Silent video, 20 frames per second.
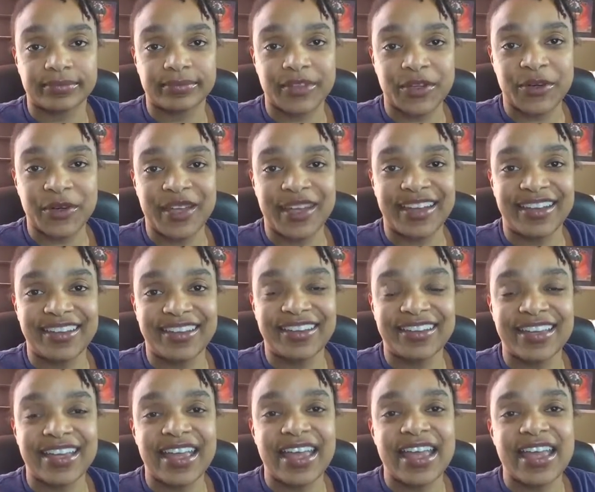okay?
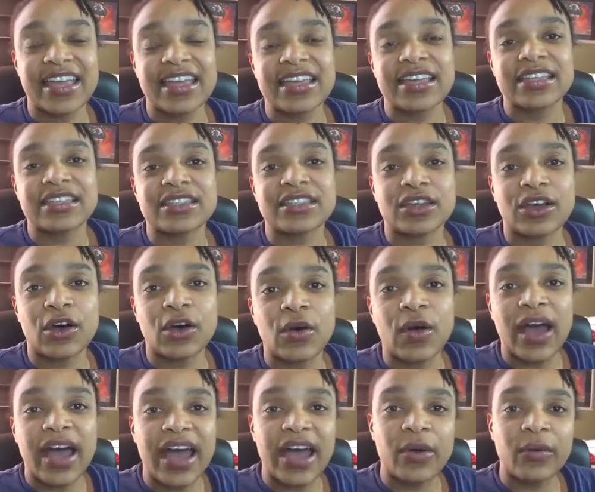
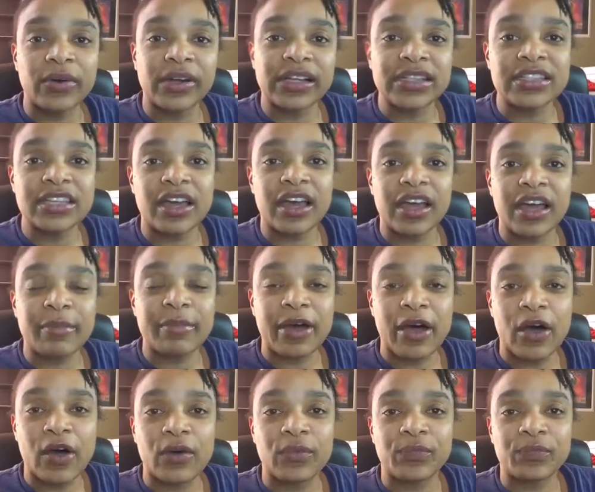So I want to talk
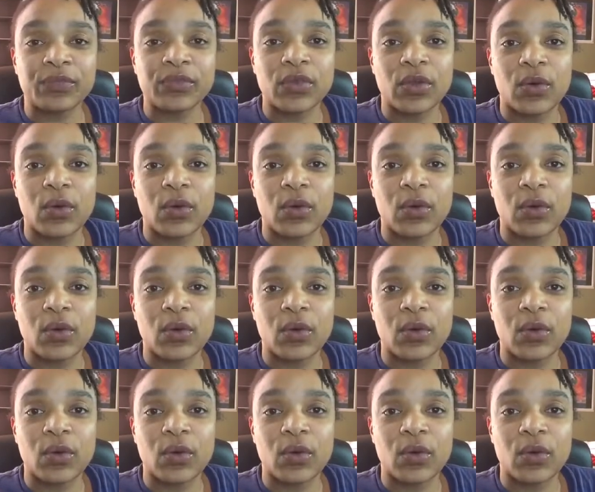about